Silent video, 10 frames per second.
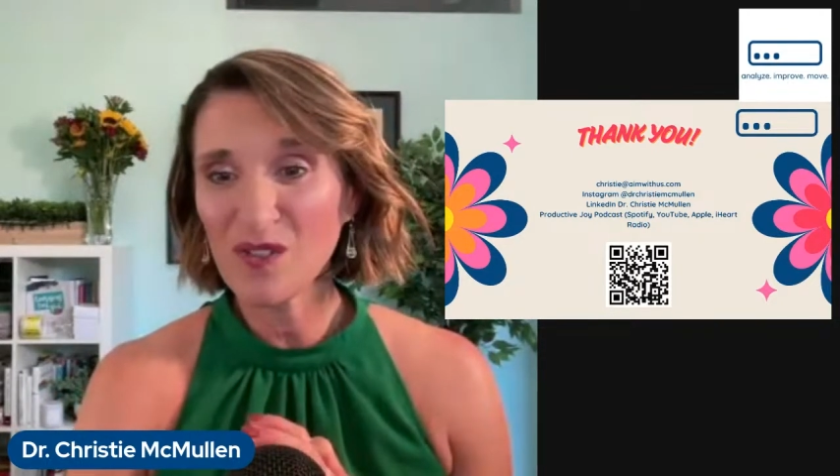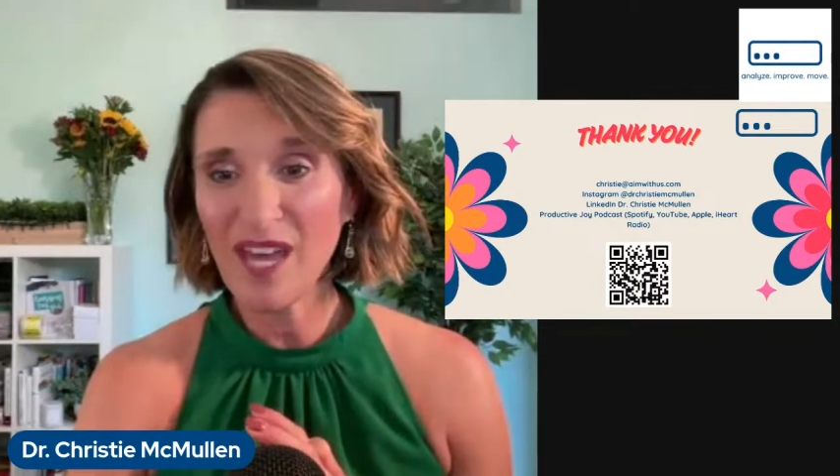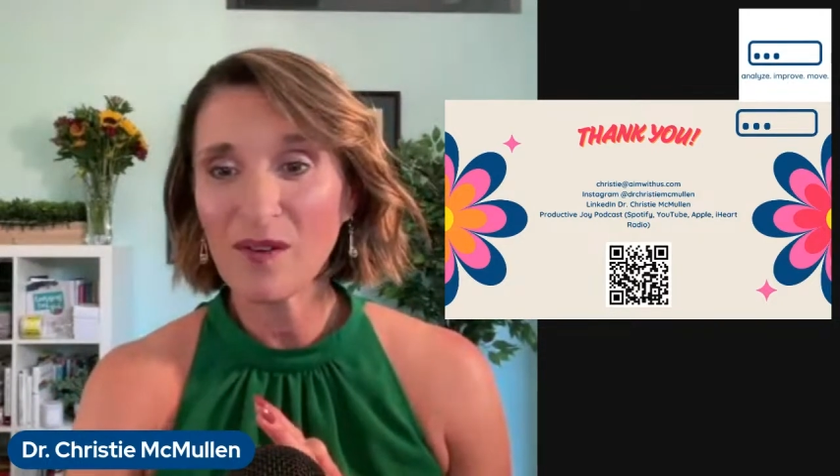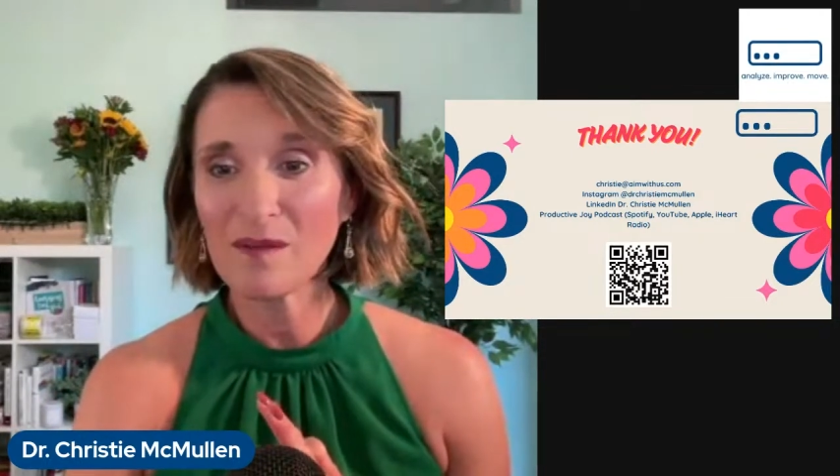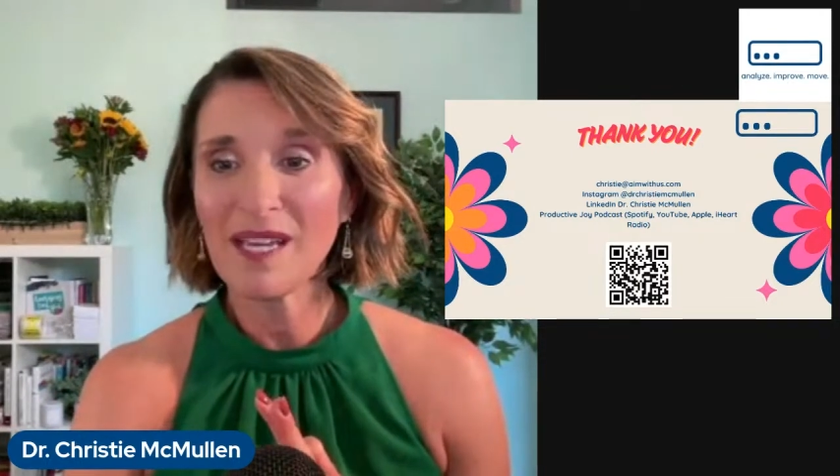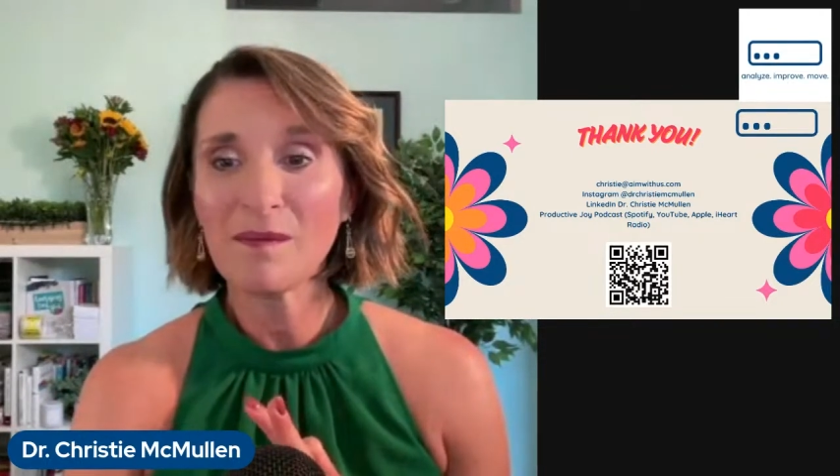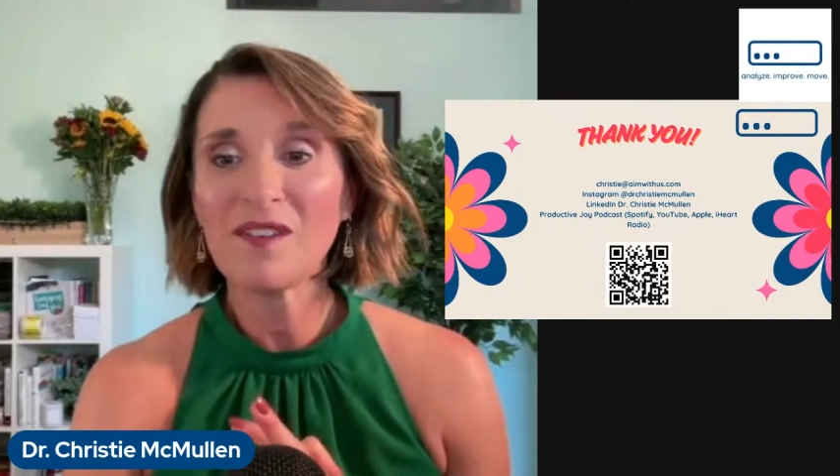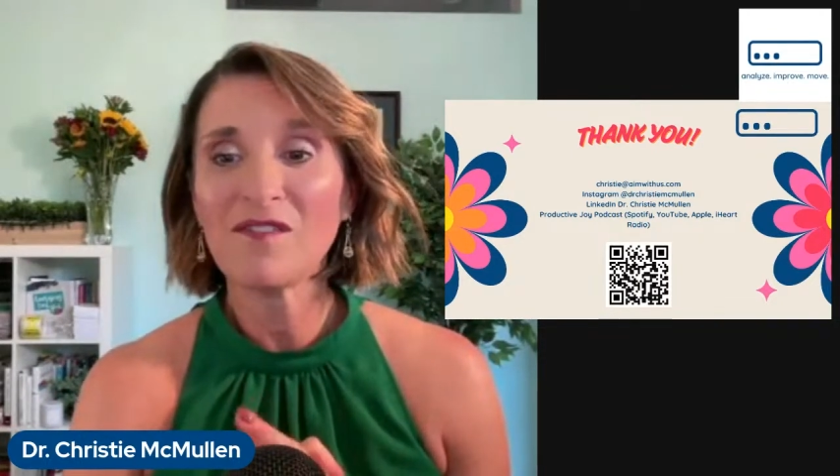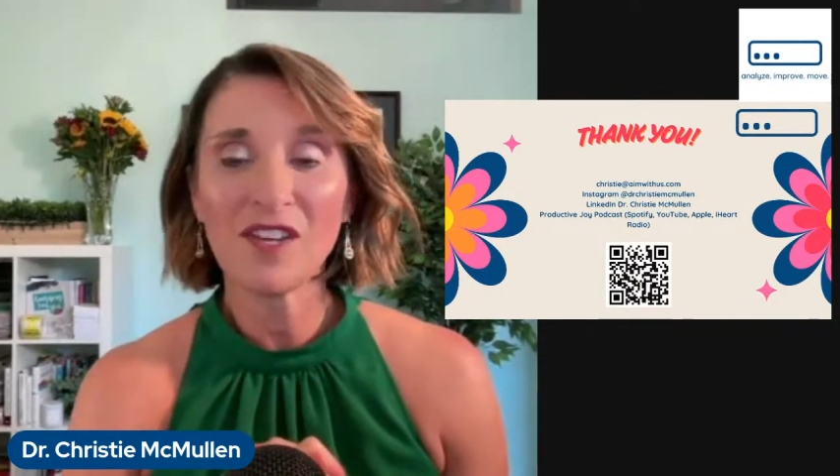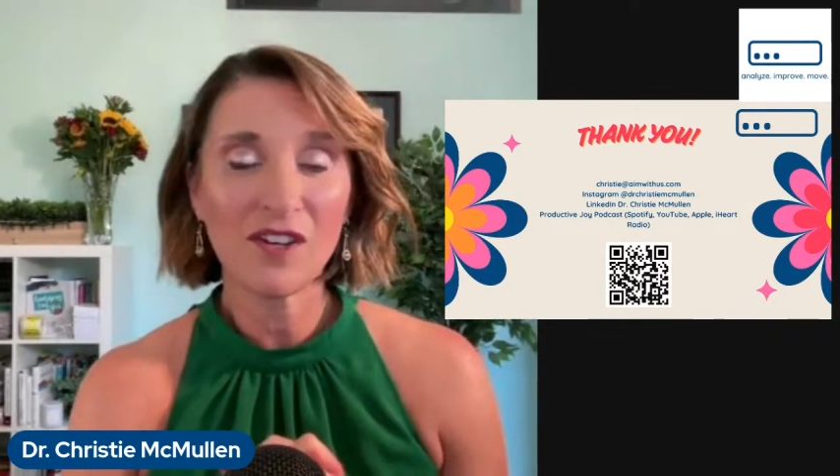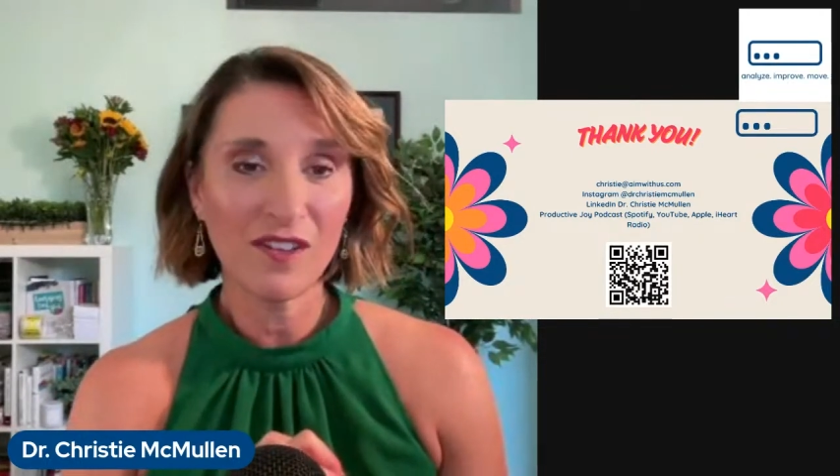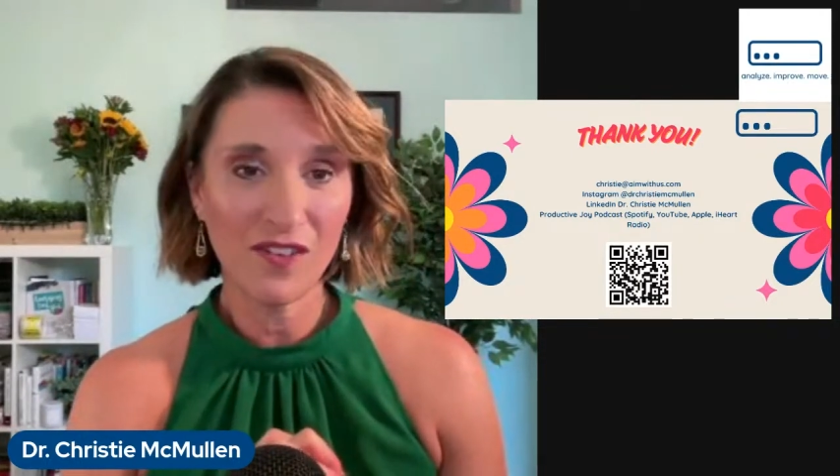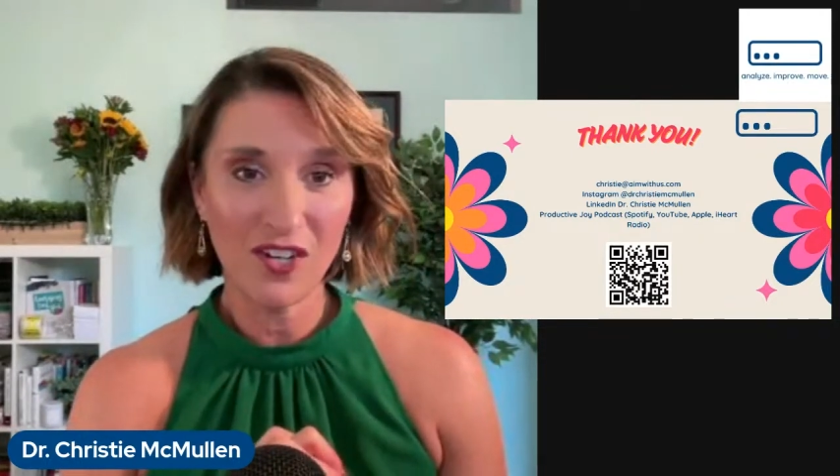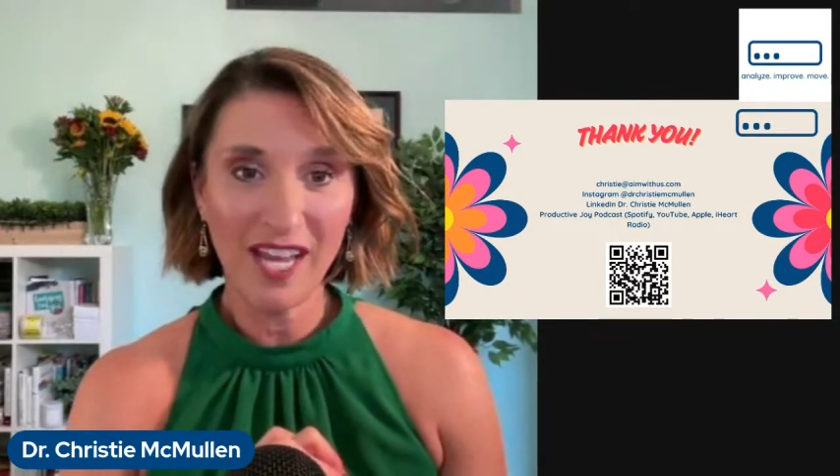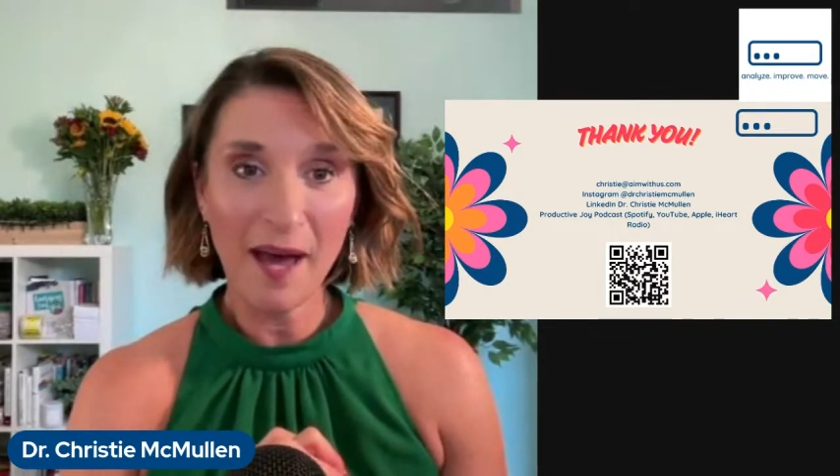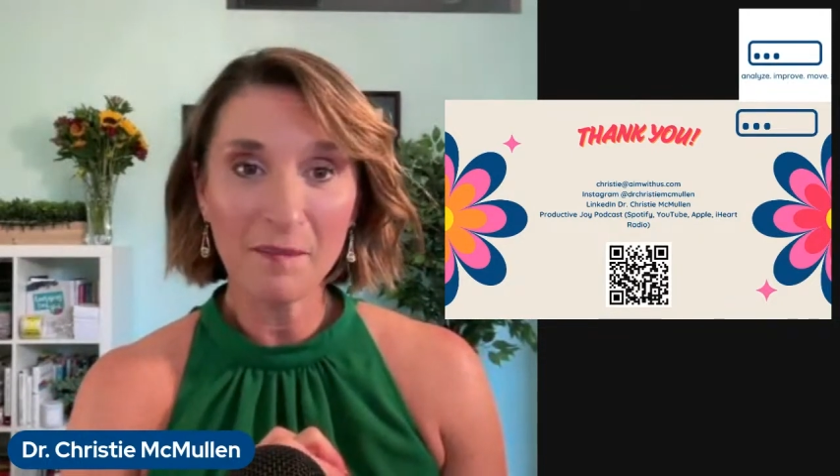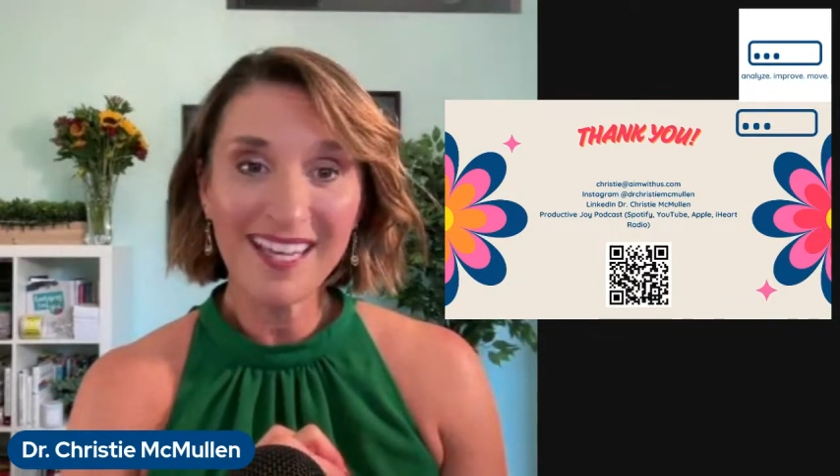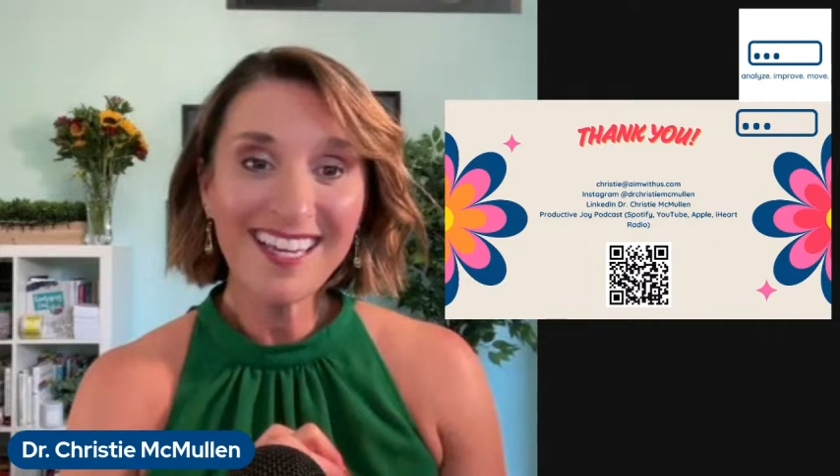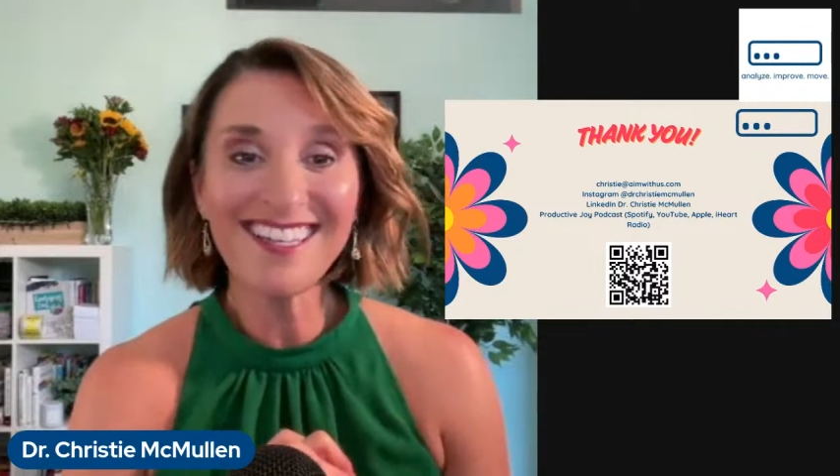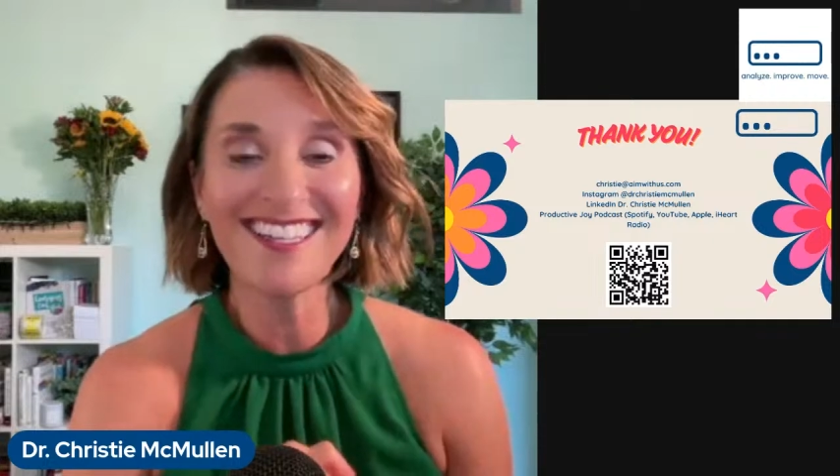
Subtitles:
That would make me very, very happy.